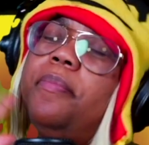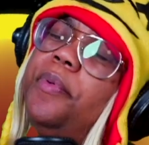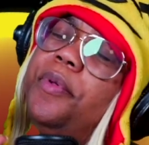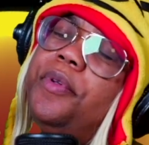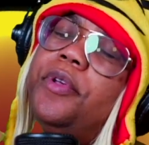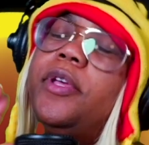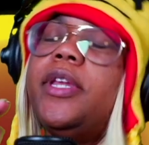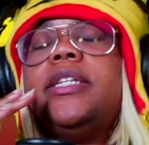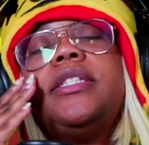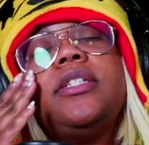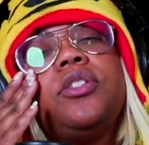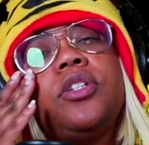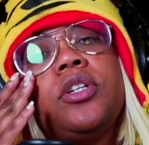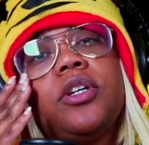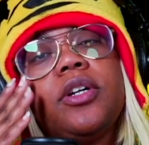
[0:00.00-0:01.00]
booties,
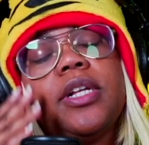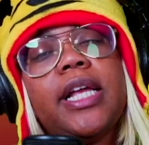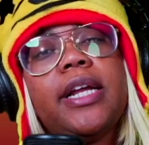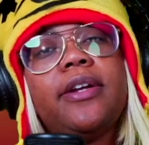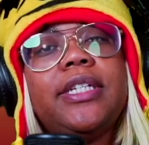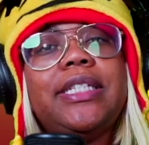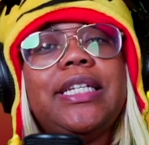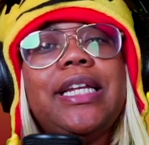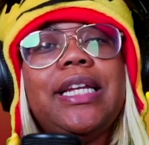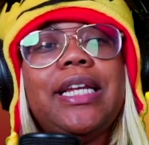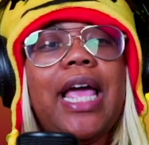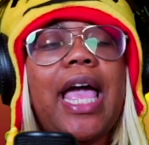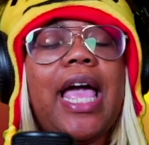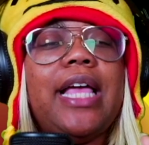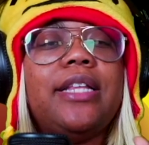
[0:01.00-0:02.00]
it's your girl
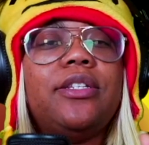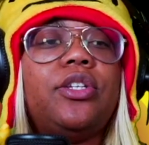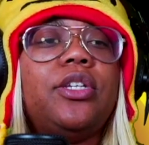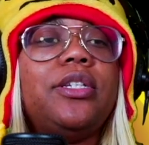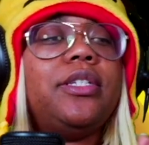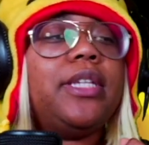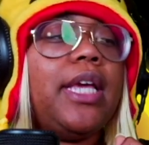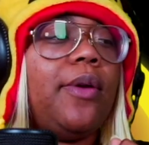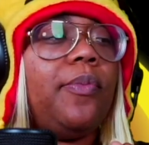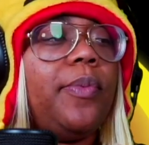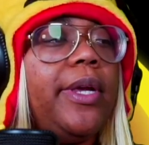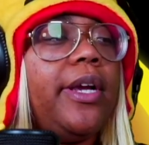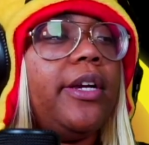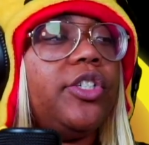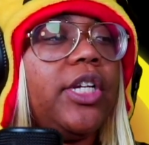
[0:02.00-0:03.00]
AyChristene, and today
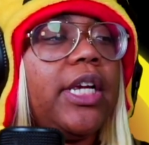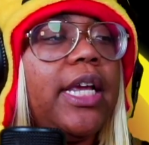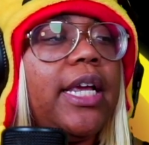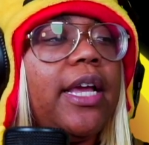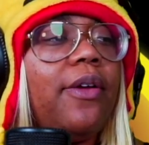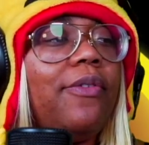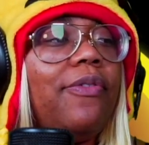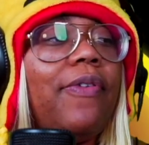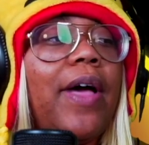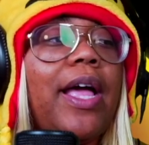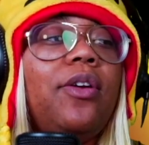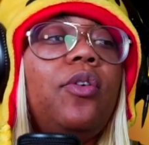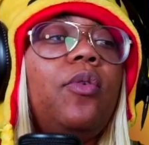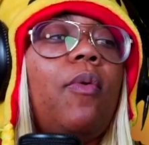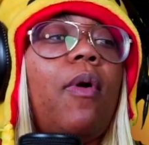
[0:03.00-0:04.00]
we are checking out
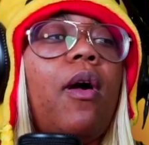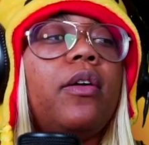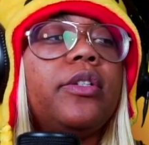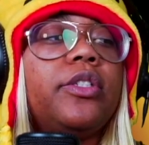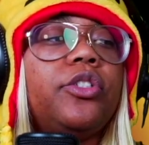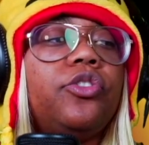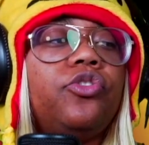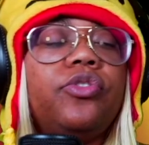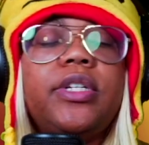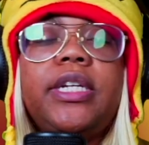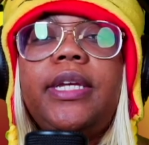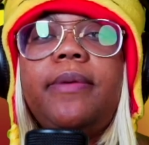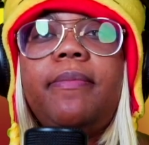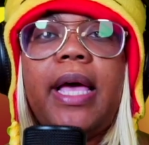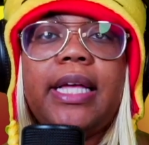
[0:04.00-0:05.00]
Final Waltz
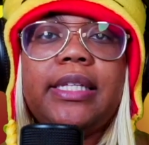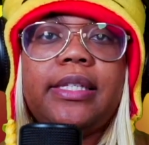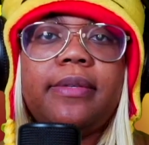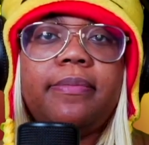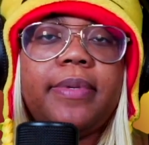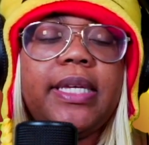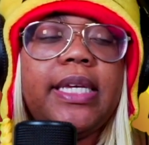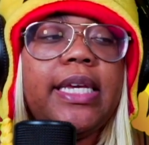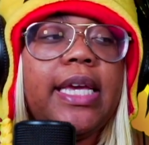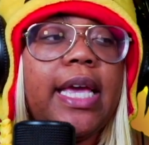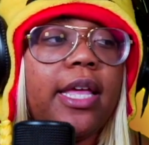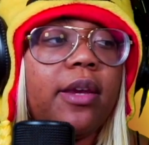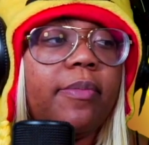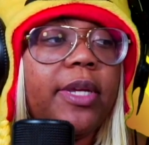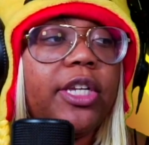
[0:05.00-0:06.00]
Dream SMP
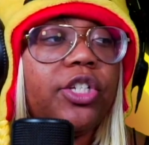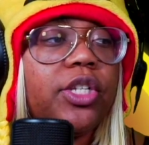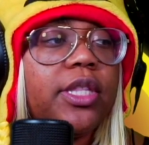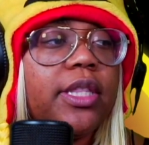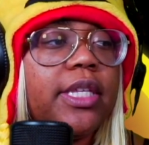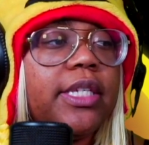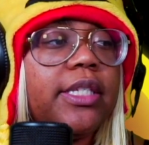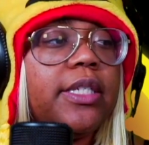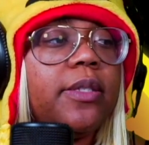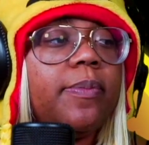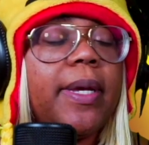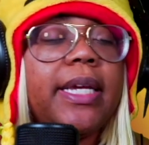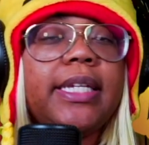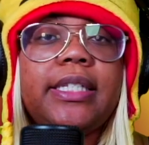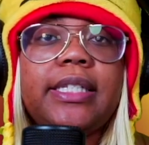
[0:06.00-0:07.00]
Animation. This is
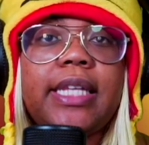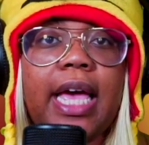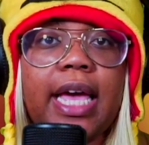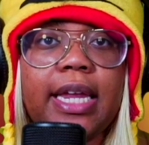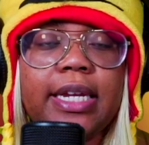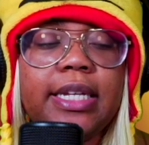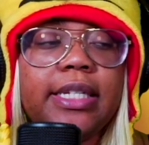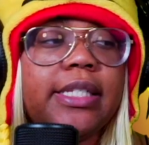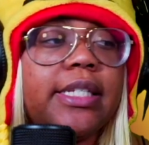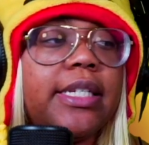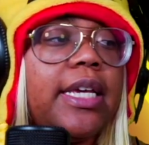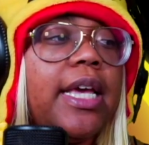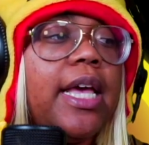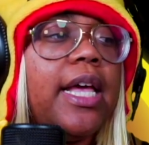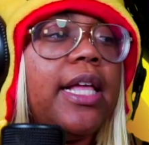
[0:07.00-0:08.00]
by SAD-Ist.
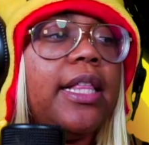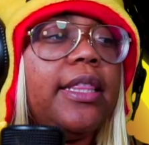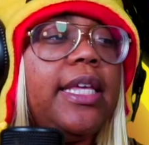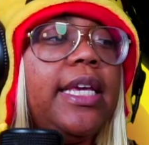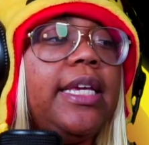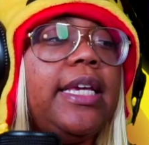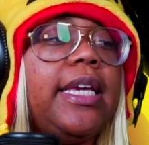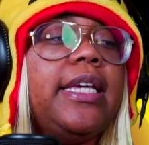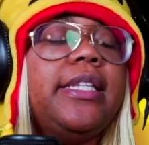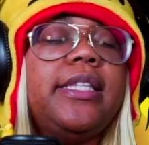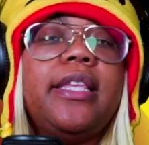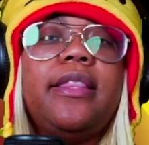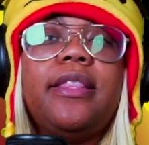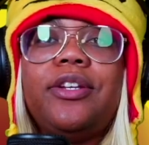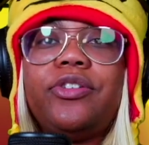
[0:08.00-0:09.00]
Link is
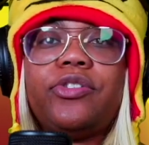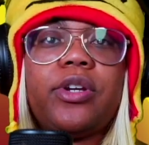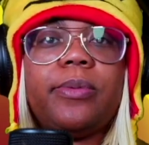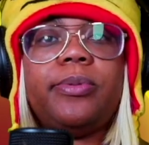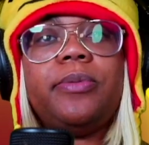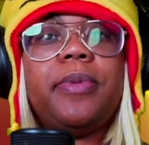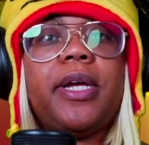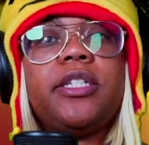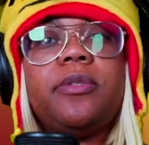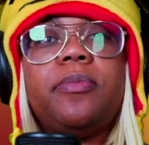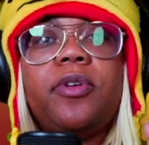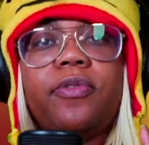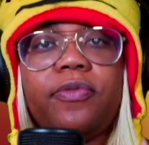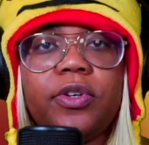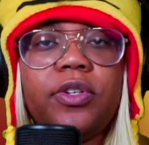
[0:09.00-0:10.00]
in the description box
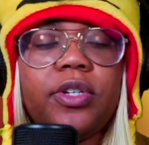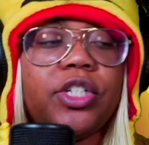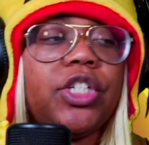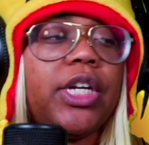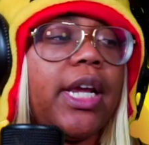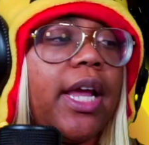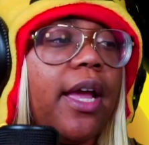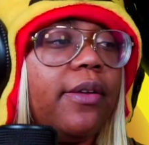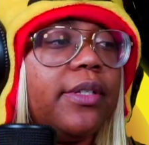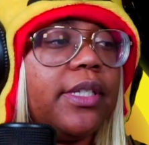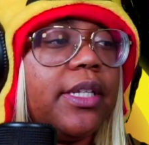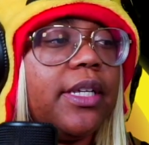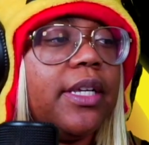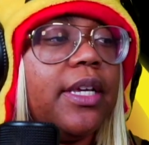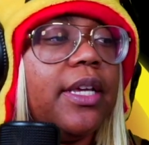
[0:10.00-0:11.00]
below for you to check
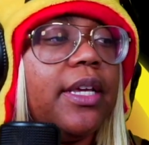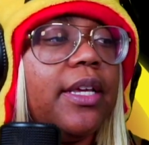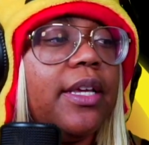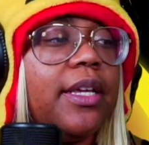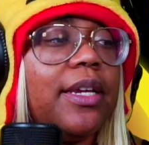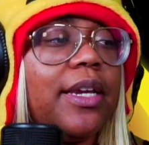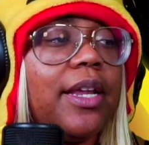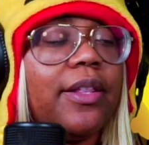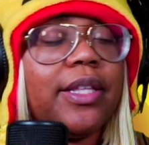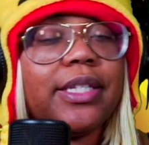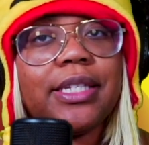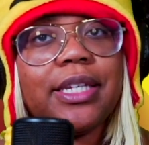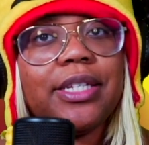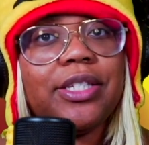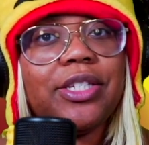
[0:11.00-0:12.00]
out. Now
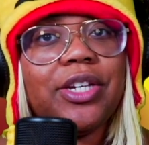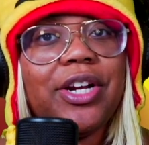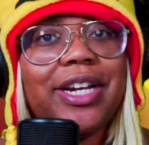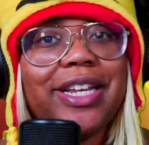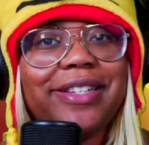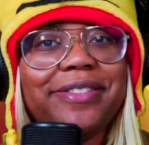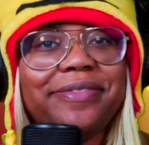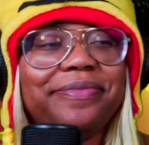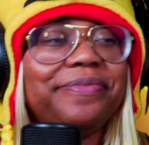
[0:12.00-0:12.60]
let's get started.